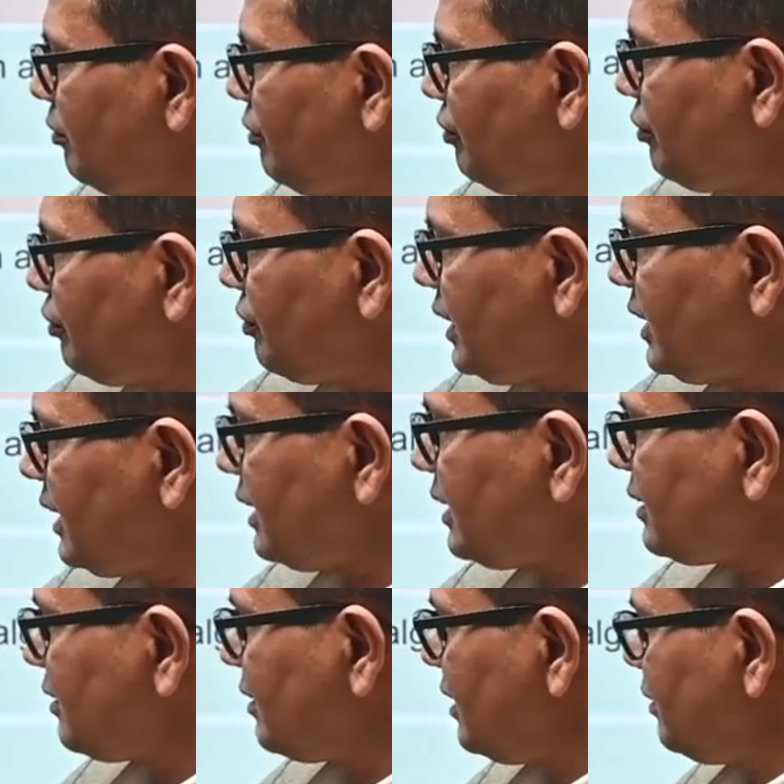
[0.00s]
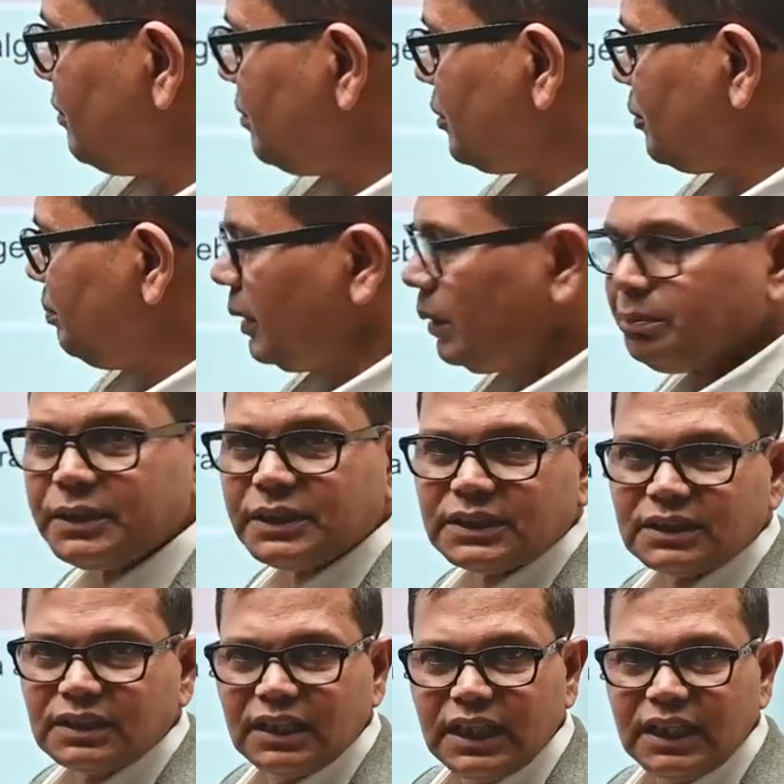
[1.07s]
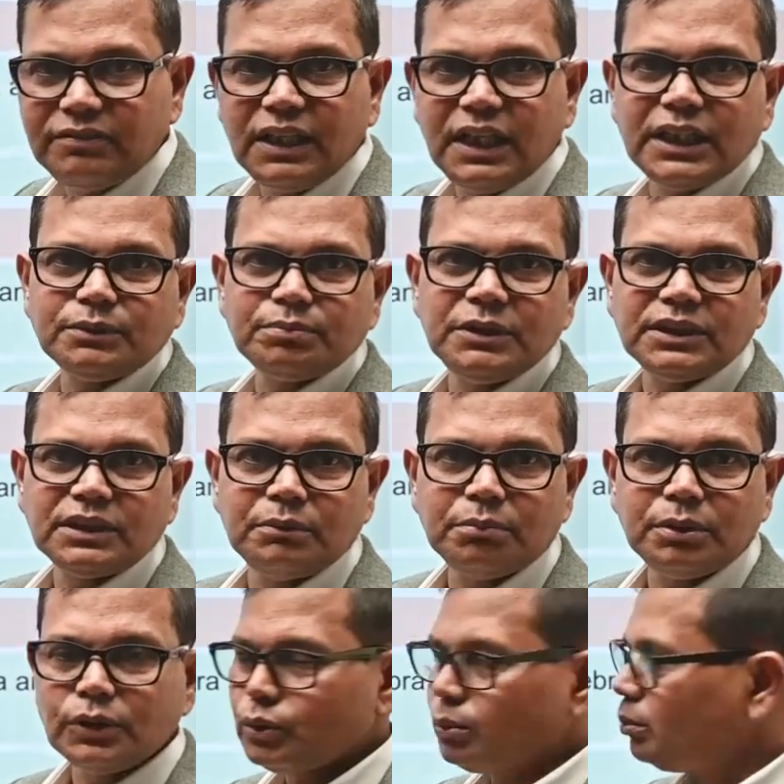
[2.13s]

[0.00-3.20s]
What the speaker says: physics, papers level has been simple to